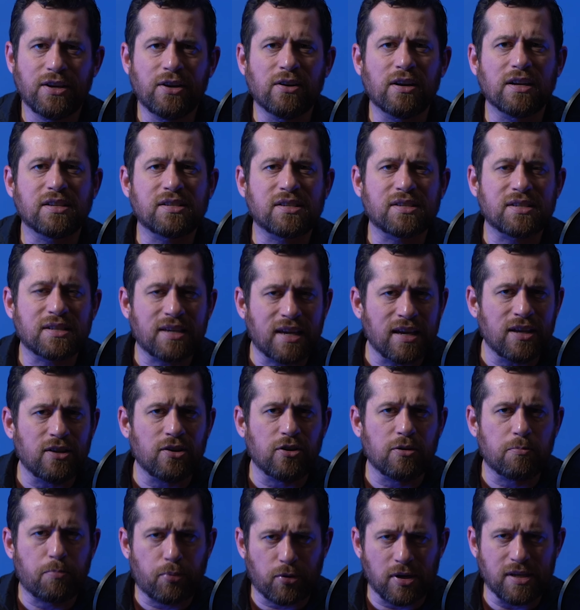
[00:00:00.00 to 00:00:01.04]
you're a
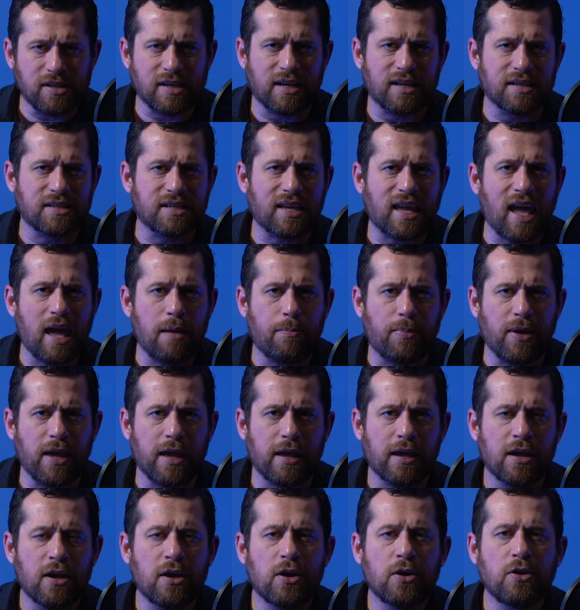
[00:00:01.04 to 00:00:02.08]
skilled prison
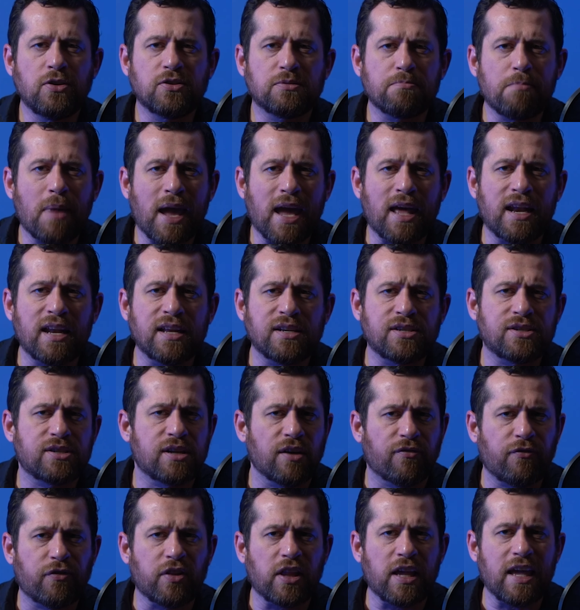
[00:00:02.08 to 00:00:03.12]
escapee who's managed to
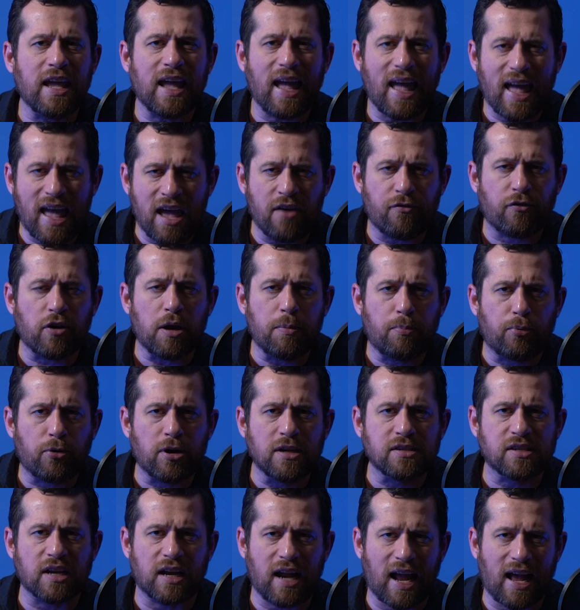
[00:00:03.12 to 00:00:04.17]
flee every
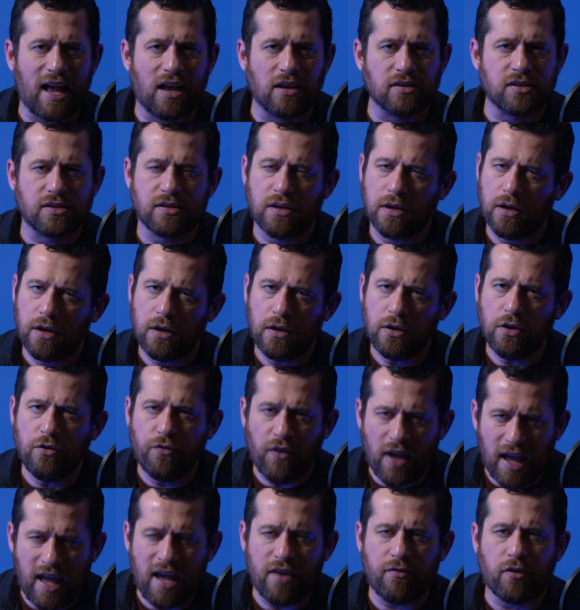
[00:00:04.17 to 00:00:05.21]
prison house
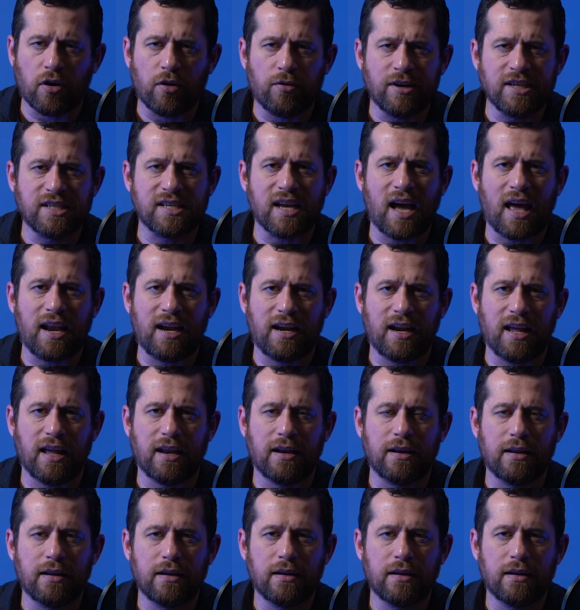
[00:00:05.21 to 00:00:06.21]
you've ever resided in.